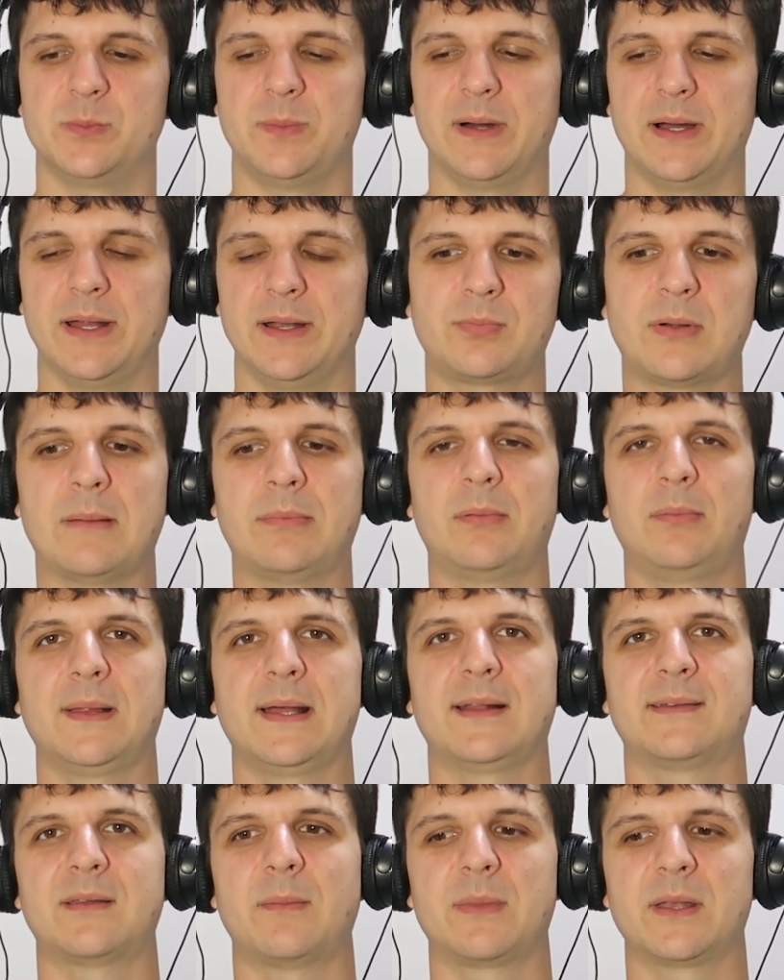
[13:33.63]
but probably
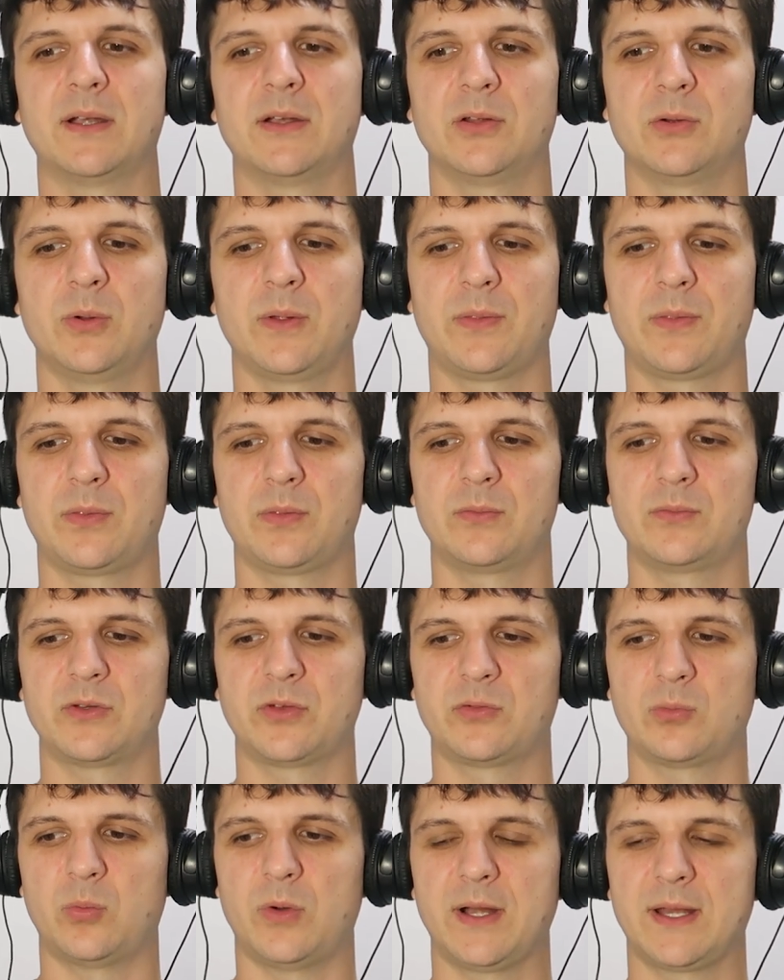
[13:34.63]
had something to do with
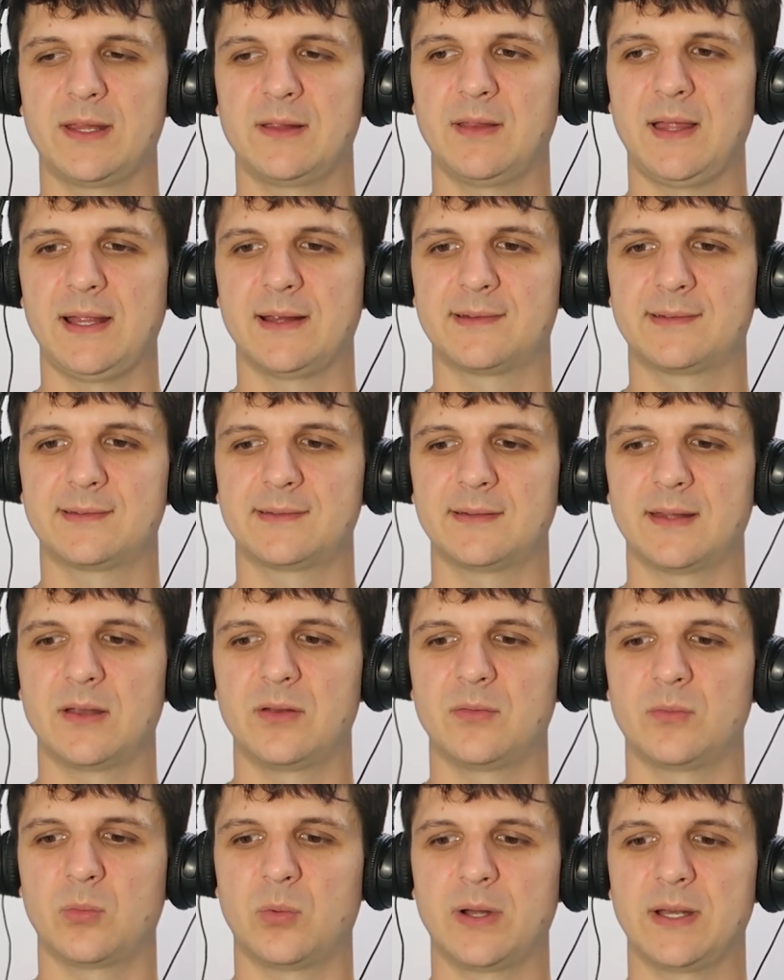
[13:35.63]
just what he likes
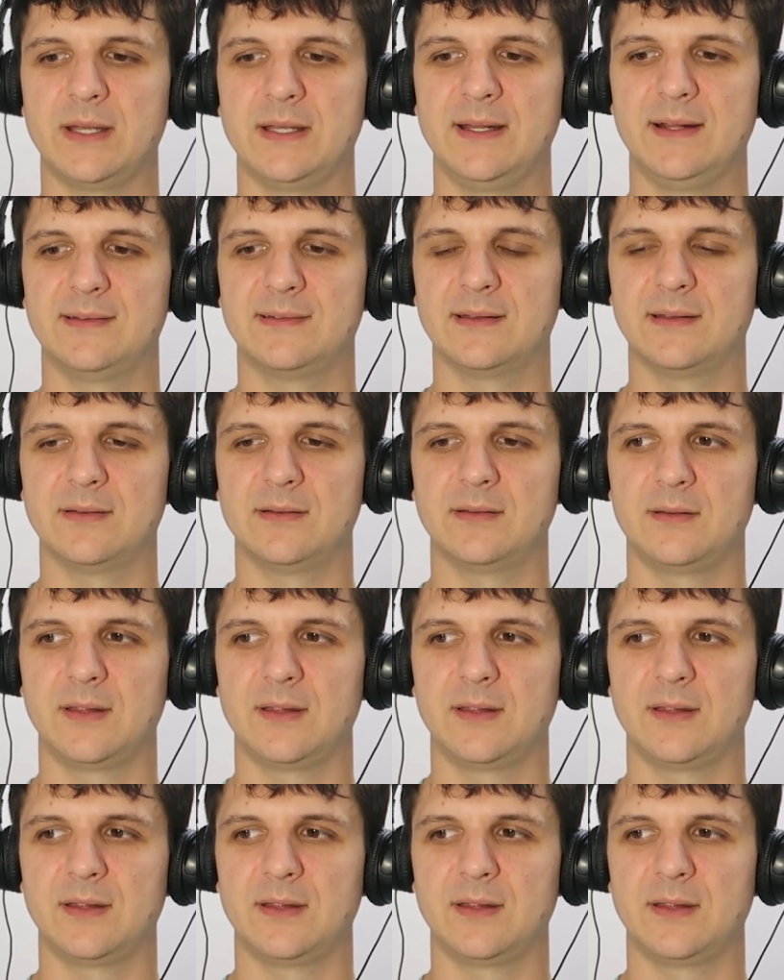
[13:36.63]
and what he needs in